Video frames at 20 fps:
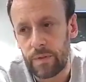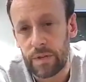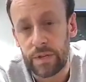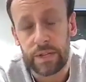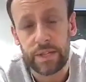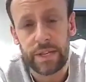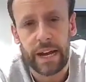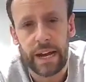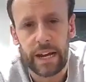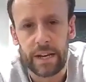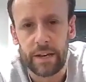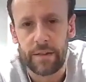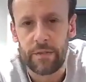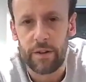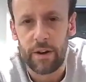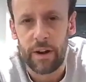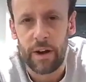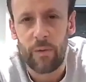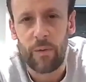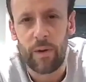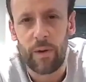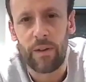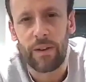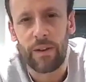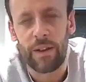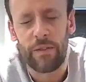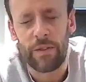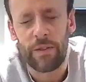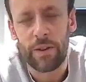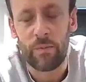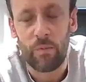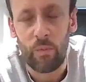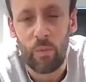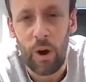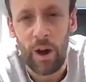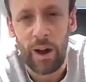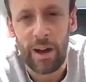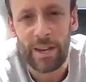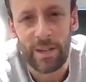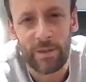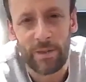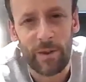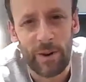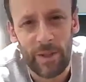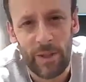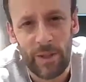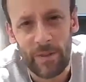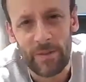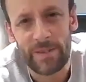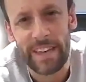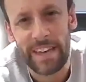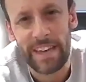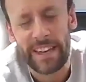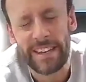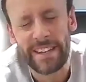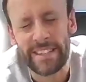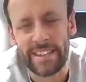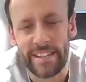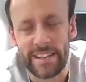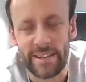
sustain, if you like, a way of living, and work is one of those things,